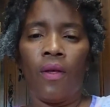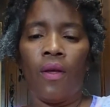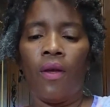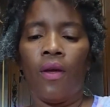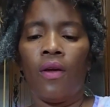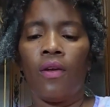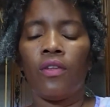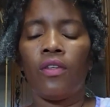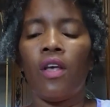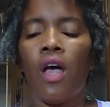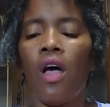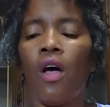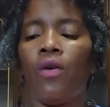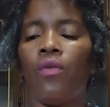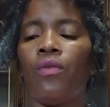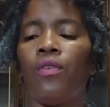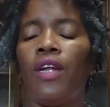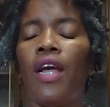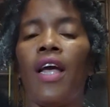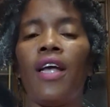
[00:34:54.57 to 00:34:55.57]

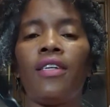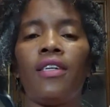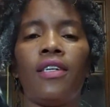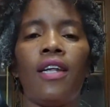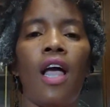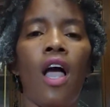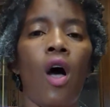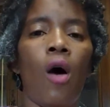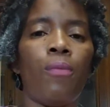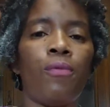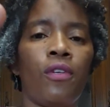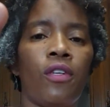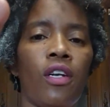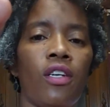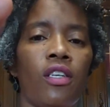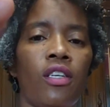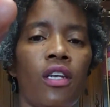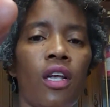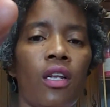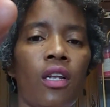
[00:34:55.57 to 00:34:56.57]
So this helps to
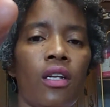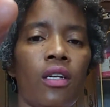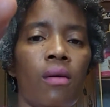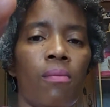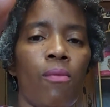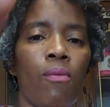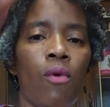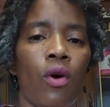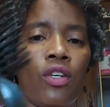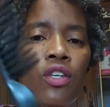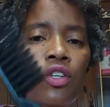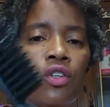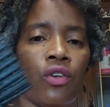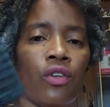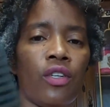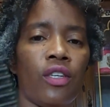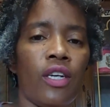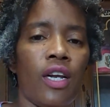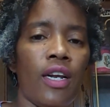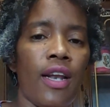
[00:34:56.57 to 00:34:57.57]
seal in the moisture.
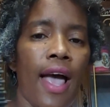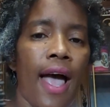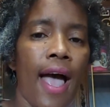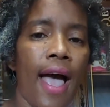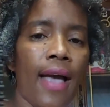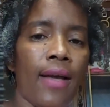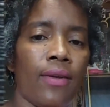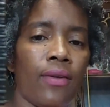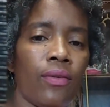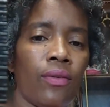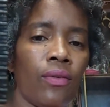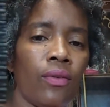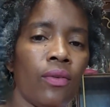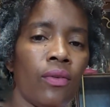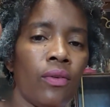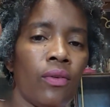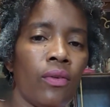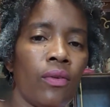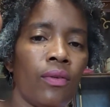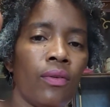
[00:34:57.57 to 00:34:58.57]
See that?
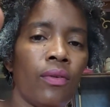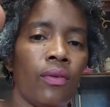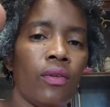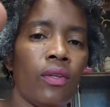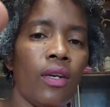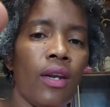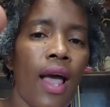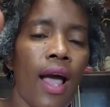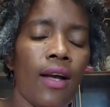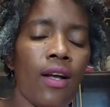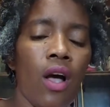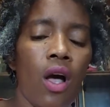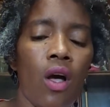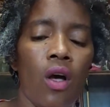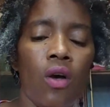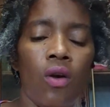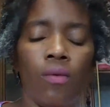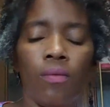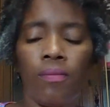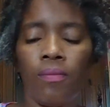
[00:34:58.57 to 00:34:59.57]
See that
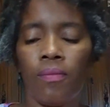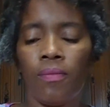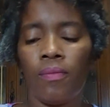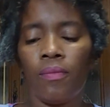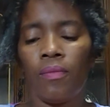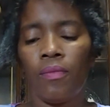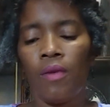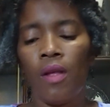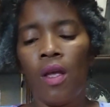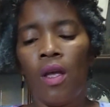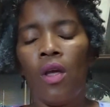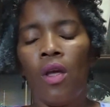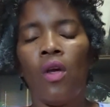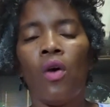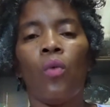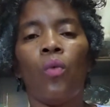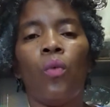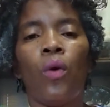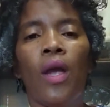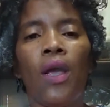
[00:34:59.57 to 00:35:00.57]
cone?
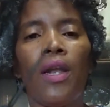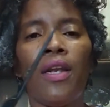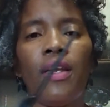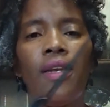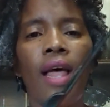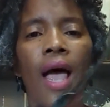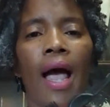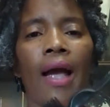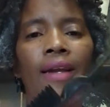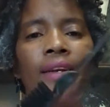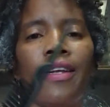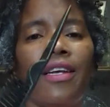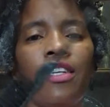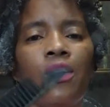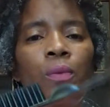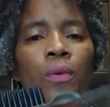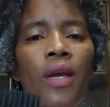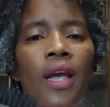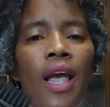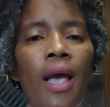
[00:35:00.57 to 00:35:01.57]
In the 90s,
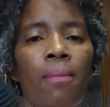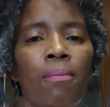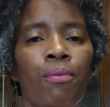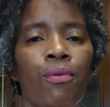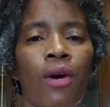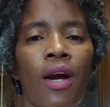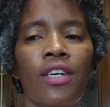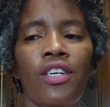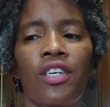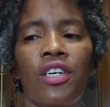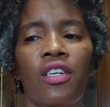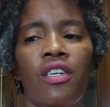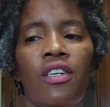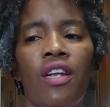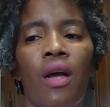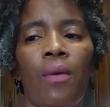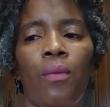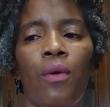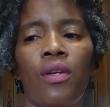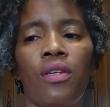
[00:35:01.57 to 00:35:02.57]
we had brushes
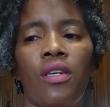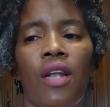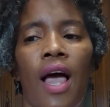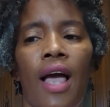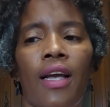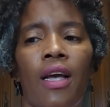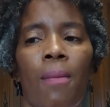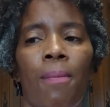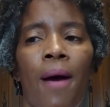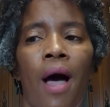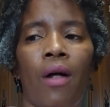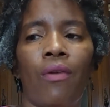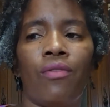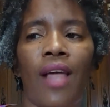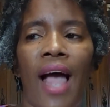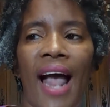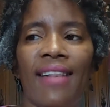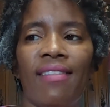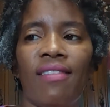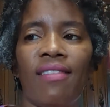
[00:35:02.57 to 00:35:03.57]
that was like about
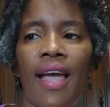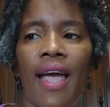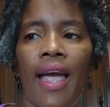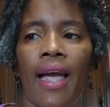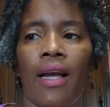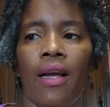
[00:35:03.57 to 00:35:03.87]
that thick,